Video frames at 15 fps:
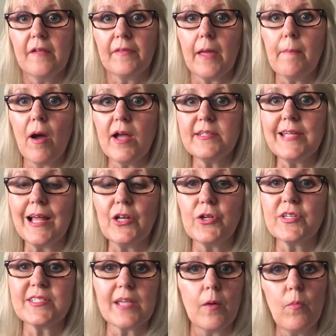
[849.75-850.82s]
They might tell you
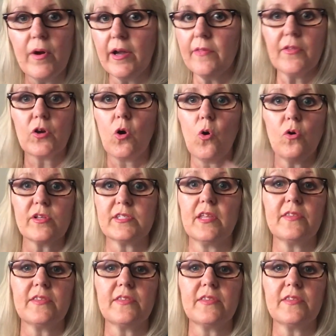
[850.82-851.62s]
somewhere in the course